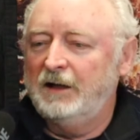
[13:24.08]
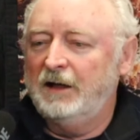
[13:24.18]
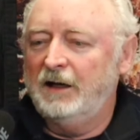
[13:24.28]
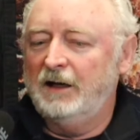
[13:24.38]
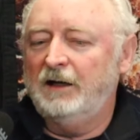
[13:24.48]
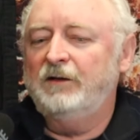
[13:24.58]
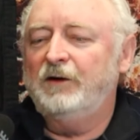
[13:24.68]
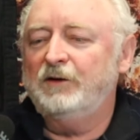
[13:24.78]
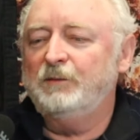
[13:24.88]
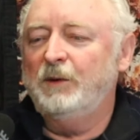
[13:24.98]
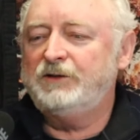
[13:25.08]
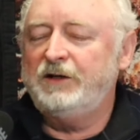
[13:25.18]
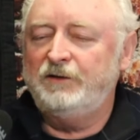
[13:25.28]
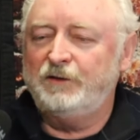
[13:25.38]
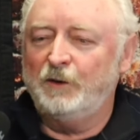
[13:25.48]
uh, uh, there's much
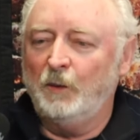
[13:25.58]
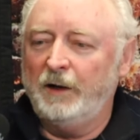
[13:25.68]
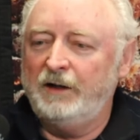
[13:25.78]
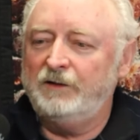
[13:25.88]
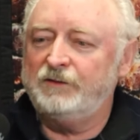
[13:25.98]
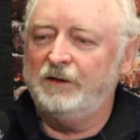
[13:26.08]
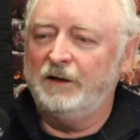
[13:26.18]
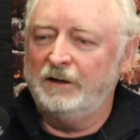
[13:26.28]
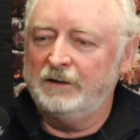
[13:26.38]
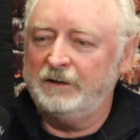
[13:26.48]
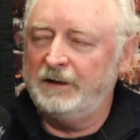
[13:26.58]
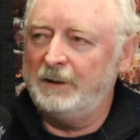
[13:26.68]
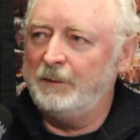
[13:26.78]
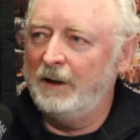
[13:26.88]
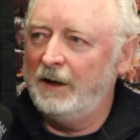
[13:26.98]
easier ways to
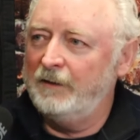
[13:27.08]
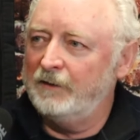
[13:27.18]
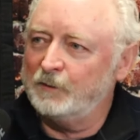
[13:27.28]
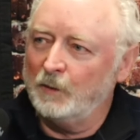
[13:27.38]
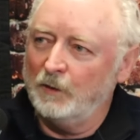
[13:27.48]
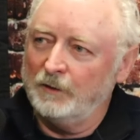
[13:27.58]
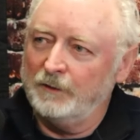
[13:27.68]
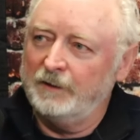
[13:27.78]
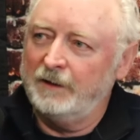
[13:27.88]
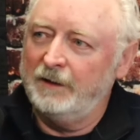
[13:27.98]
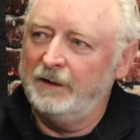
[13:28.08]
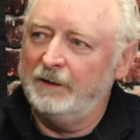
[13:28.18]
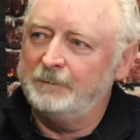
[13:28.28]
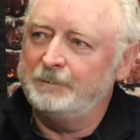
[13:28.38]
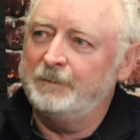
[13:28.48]
get by in this world. Um,
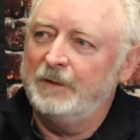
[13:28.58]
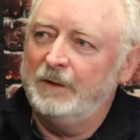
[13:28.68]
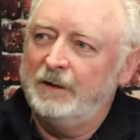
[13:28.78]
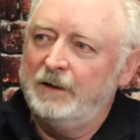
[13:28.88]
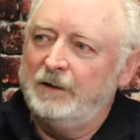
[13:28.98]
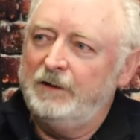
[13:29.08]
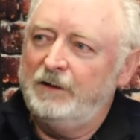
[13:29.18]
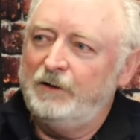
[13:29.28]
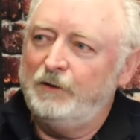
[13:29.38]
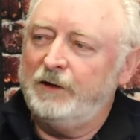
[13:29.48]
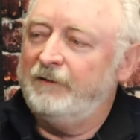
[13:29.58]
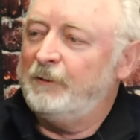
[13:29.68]
sure are. You could have a